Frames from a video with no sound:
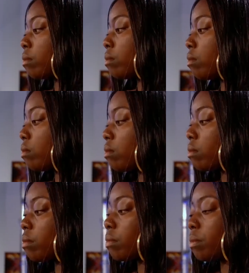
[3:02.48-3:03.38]

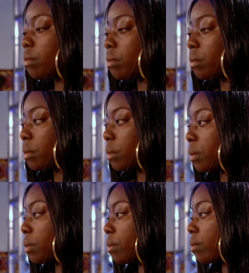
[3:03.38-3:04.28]

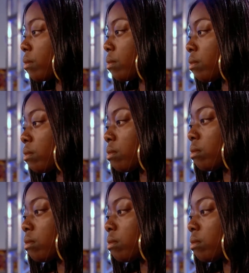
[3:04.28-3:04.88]
Nothing is said.